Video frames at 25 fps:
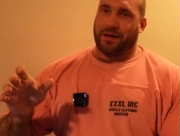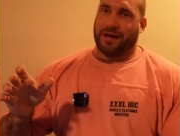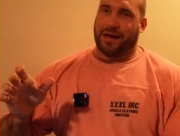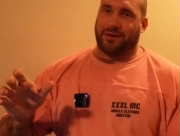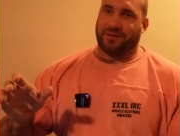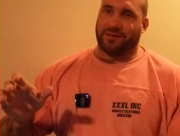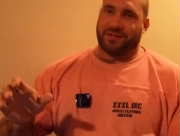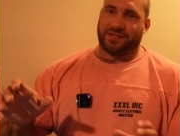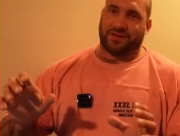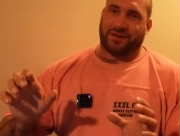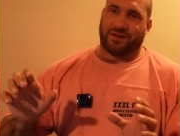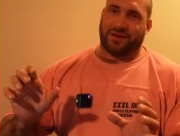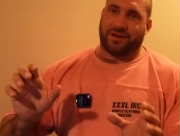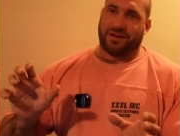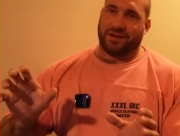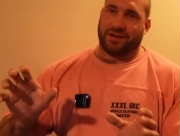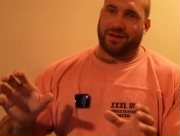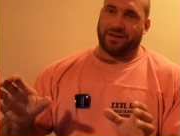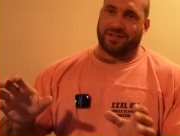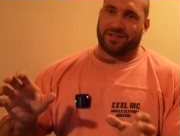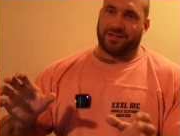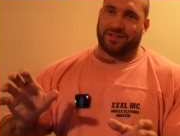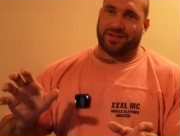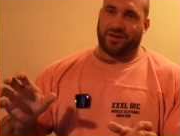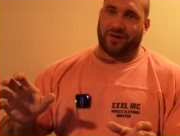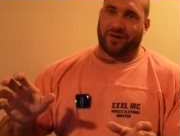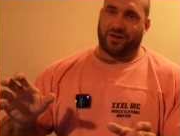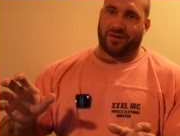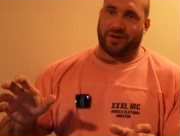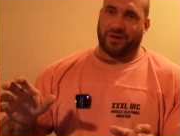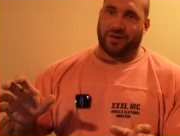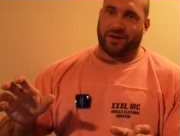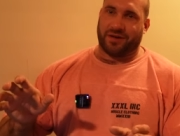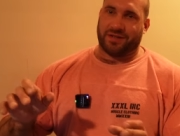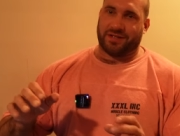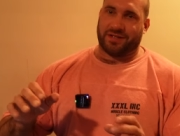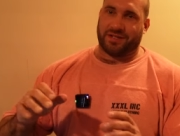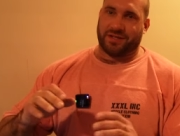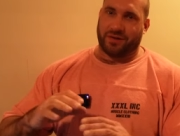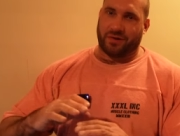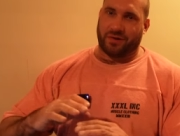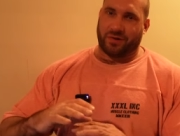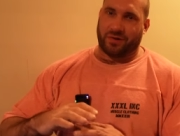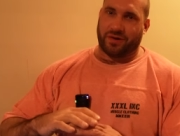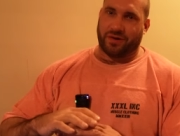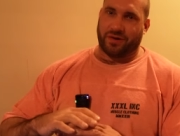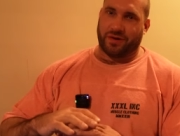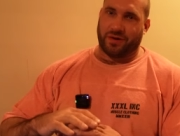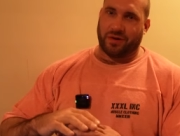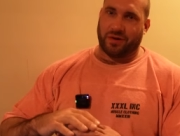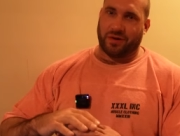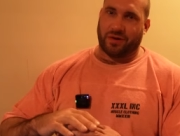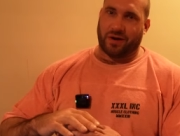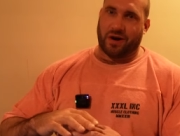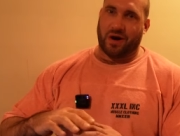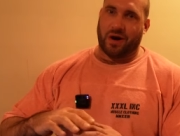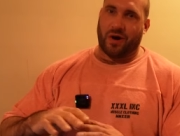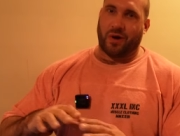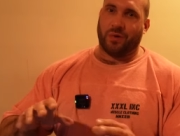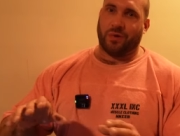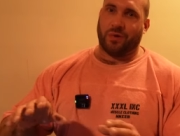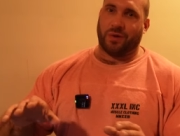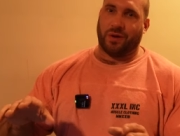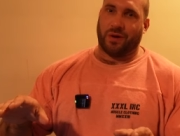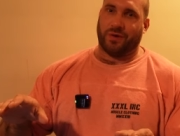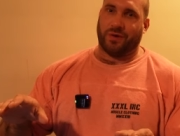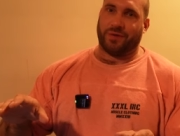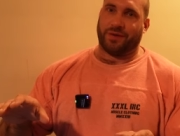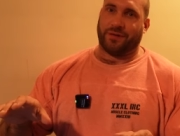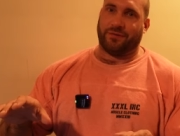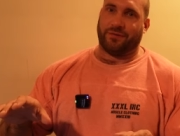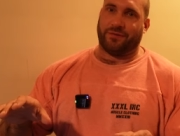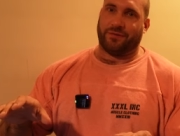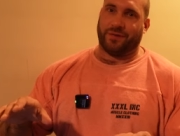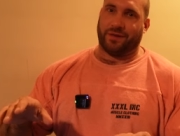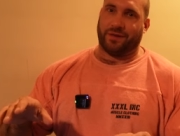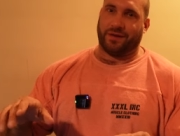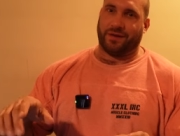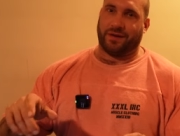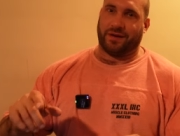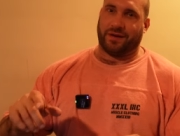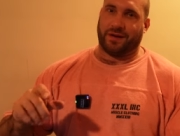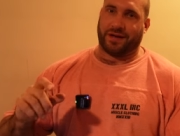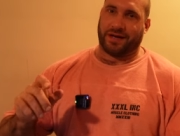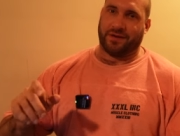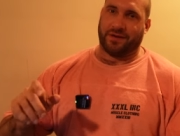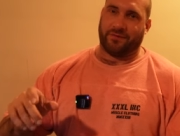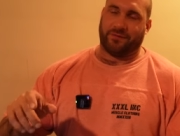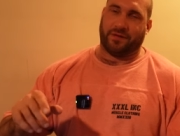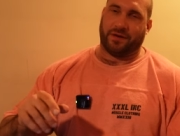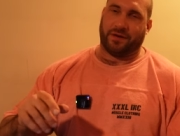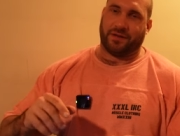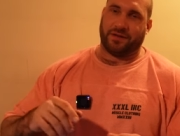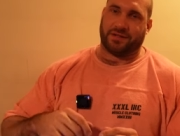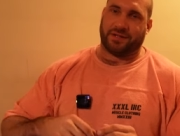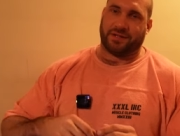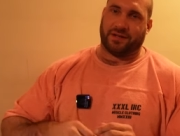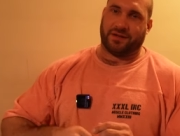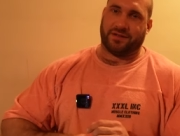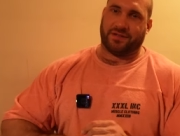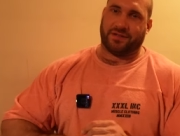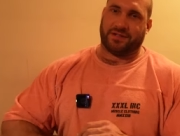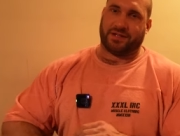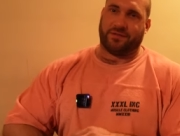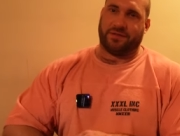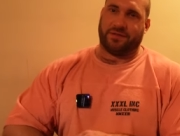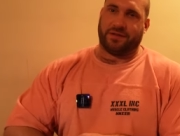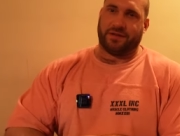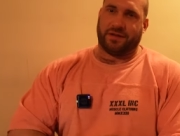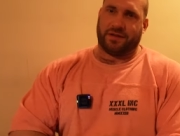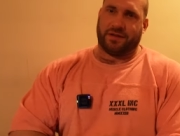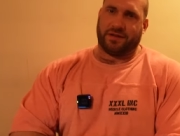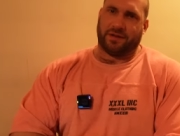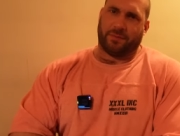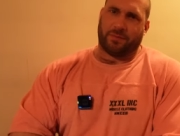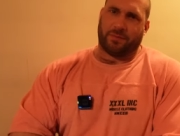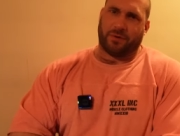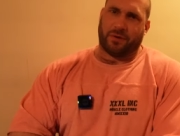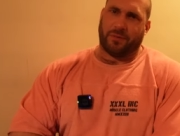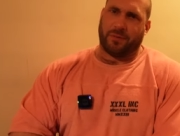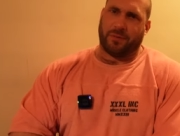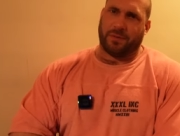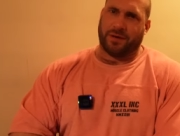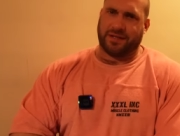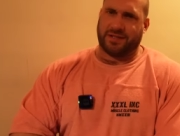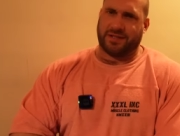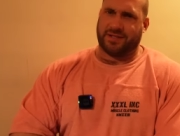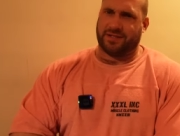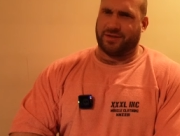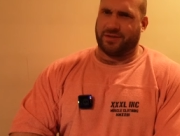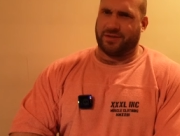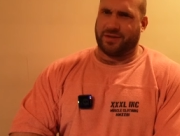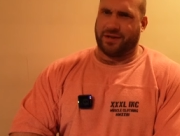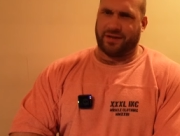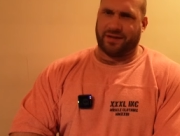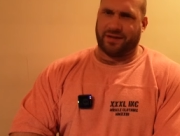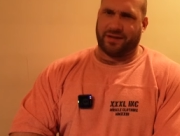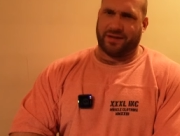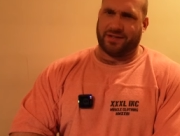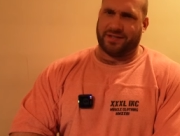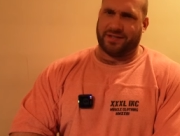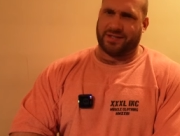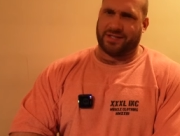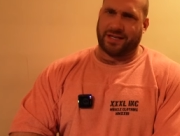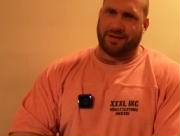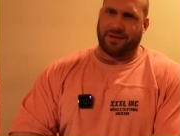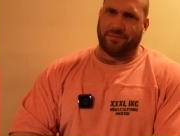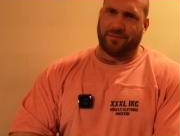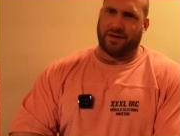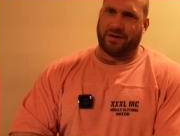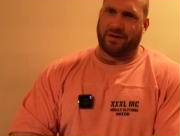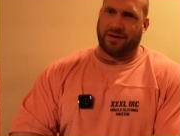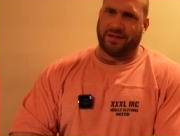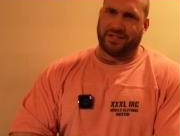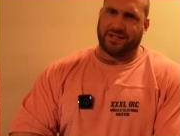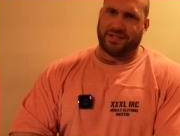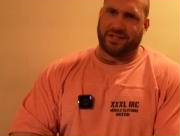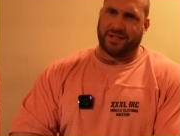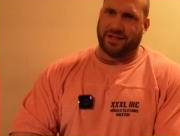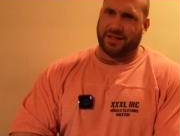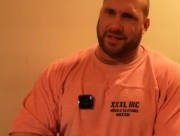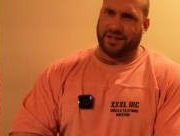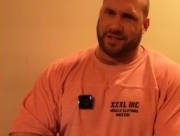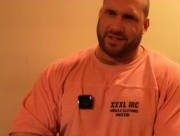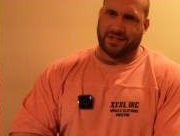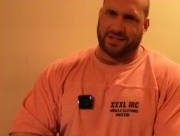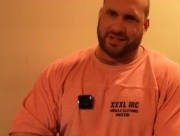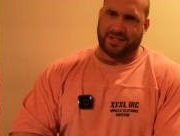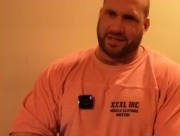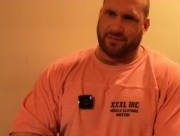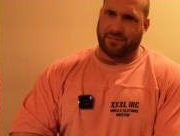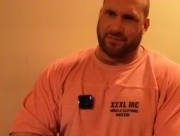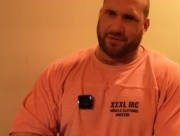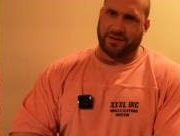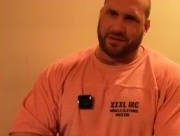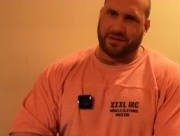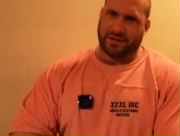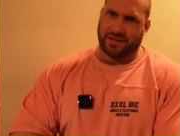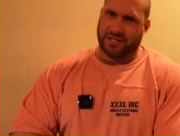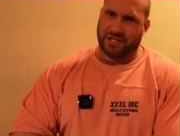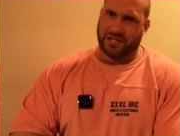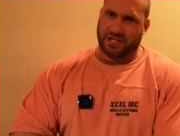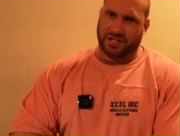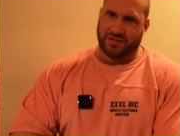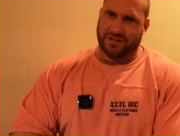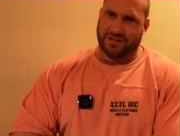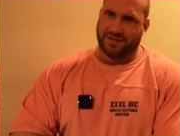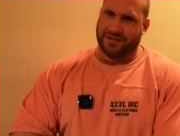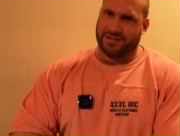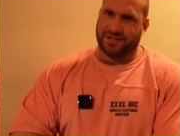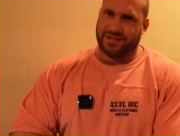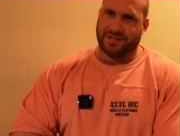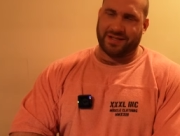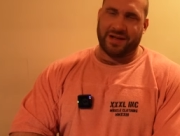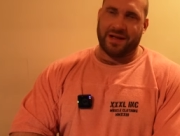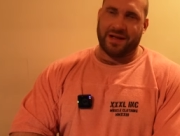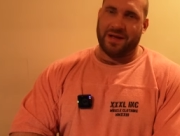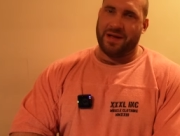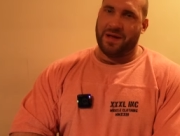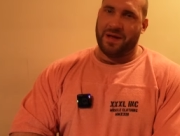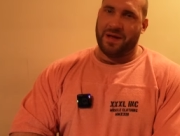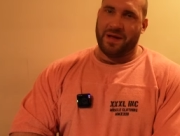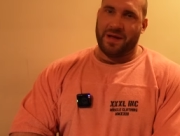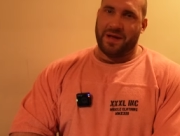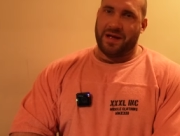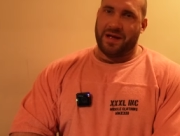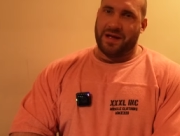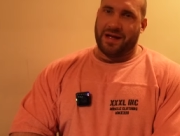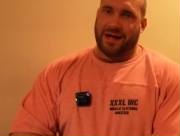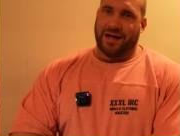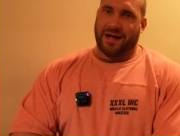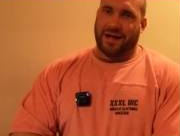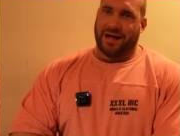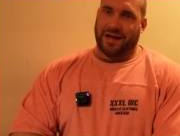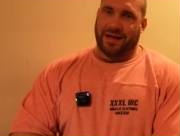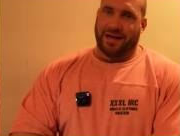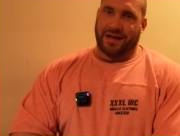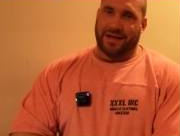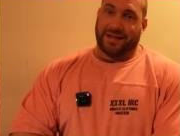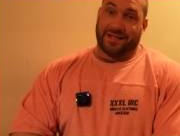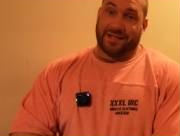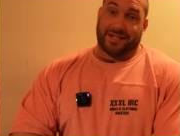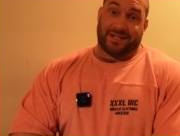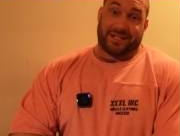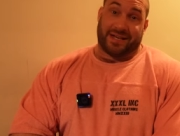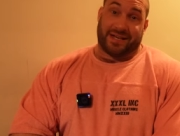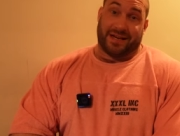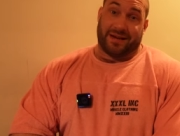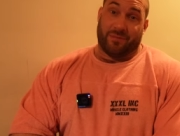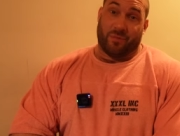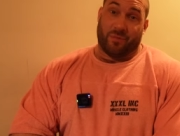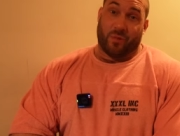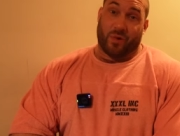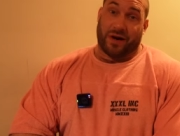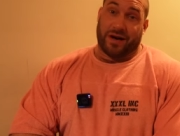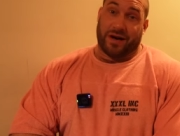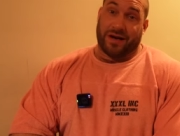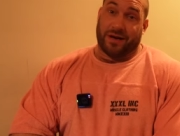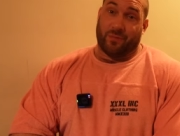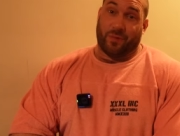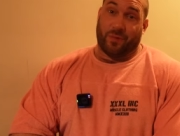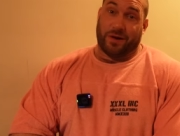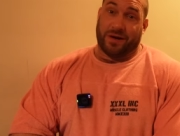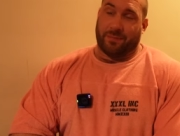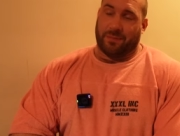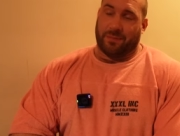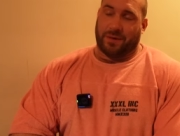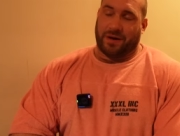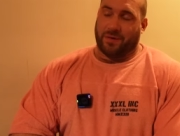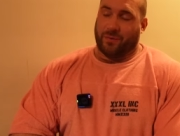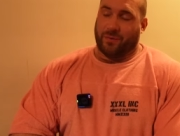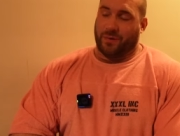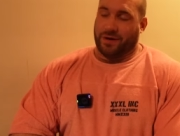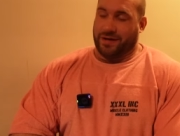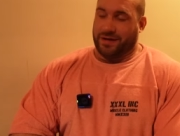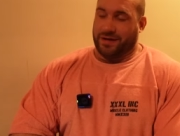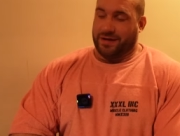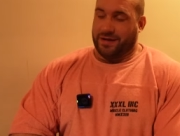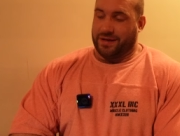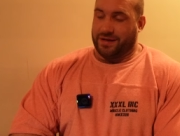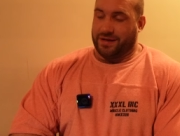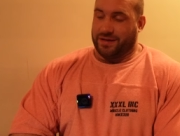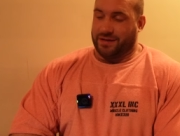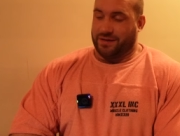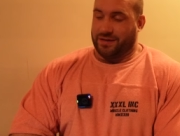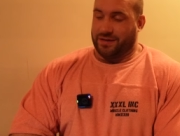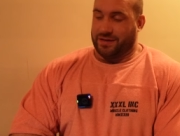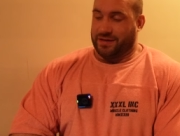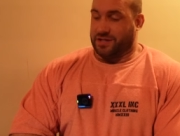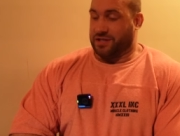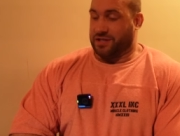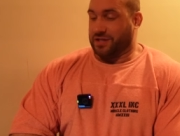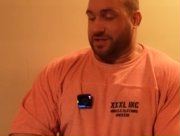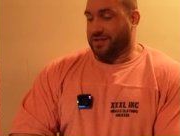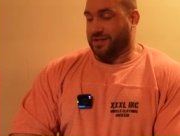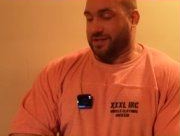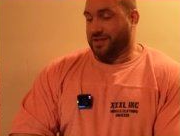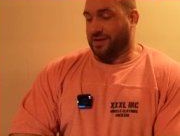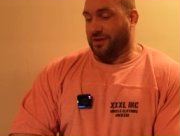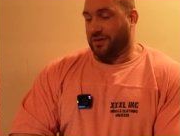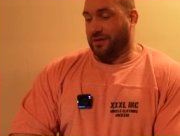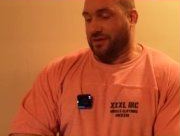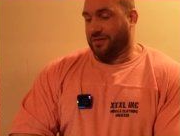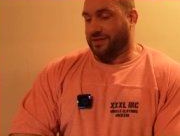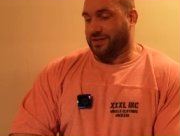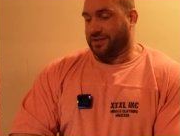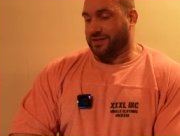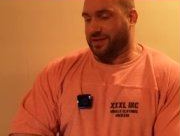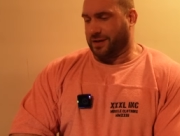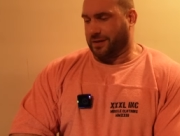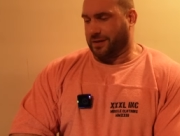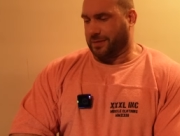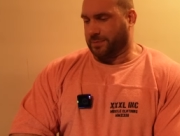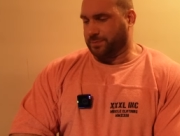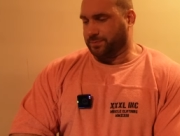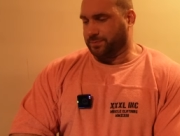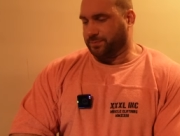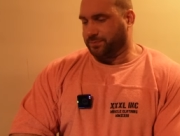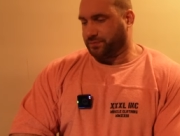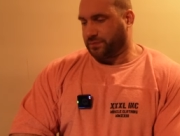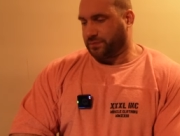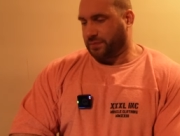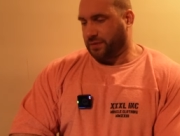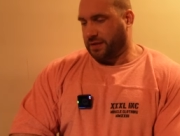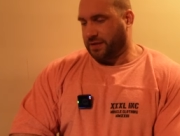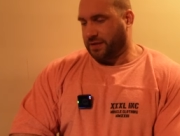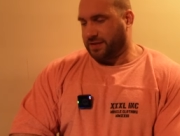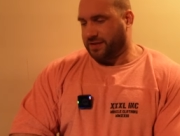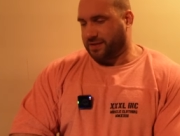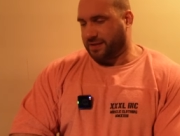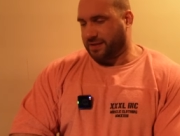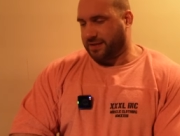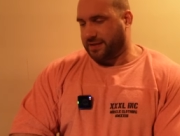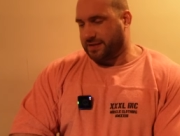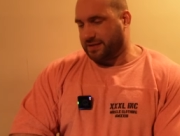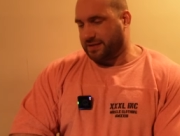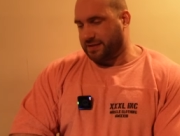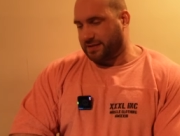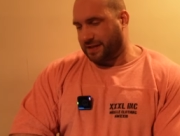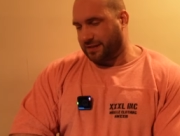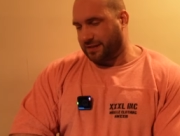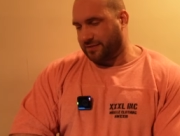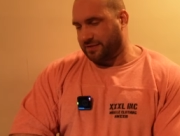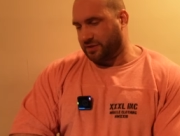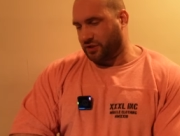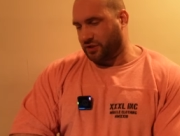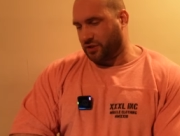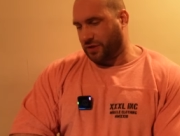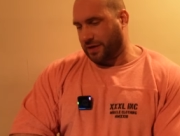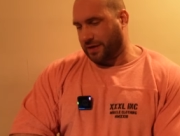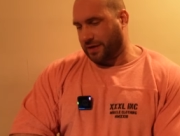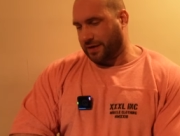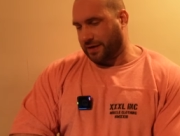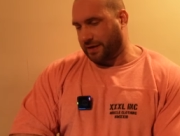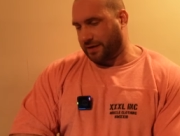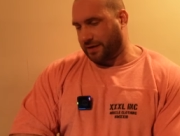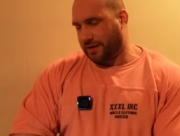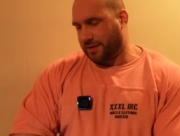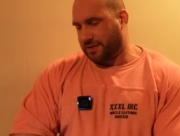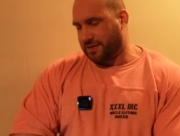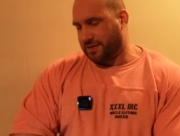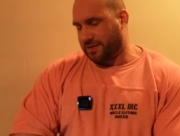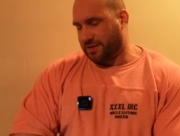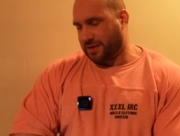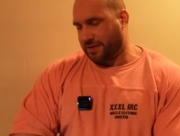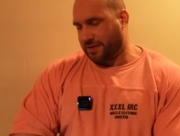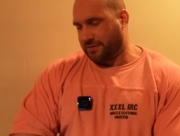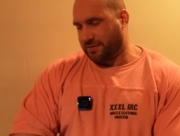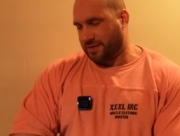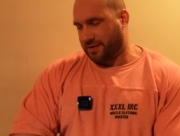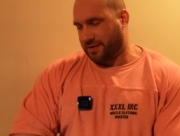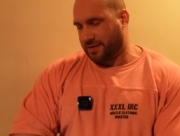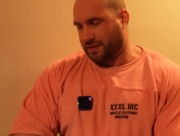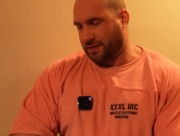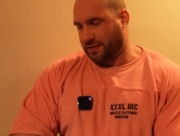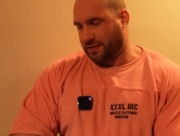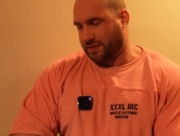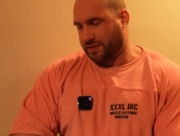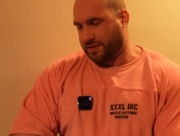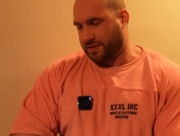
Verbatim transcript: Outside of those scenarios, you're not going to look a whole lot different like in photos if you've done them properly, stood under the same lighting in the same conditions. Uh, in the same way week by week. You, you're just not. So, so this is how to track it. This is how to know.